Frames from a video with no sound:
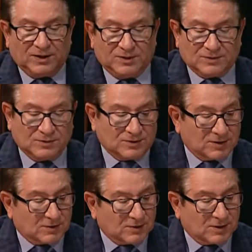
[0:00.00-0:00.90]
This is
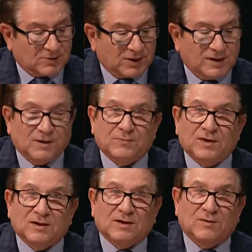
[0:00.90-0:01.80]
a great
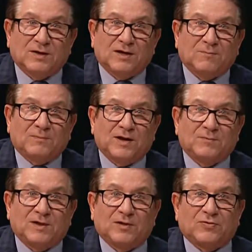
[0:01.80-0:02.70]
update. Coming up, Bob
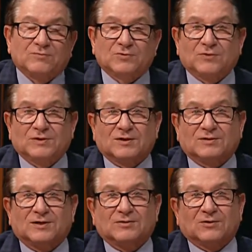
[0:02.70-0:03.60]
Latham joins
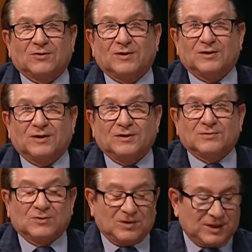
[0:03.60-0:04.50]
us. He's our
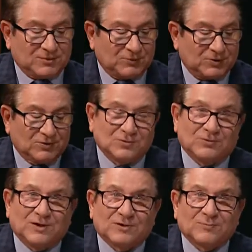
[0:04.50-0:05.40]
expert on
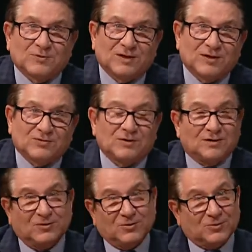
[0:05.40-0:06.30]
transportation.
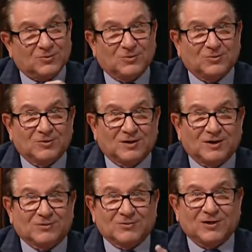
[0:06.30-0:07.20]
I know you're going to do a
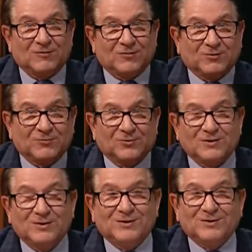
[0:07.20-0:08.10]
lot of traveling. We'll
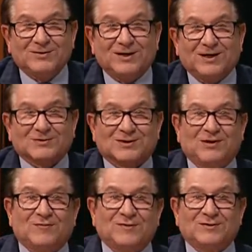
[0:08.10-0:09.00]
see how
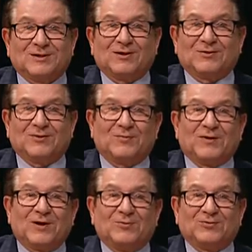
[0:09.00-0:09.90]
safe it is out there.
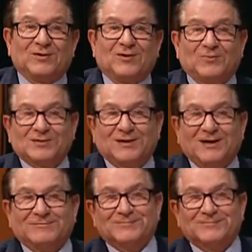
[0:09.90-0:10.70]
Bob will help us out.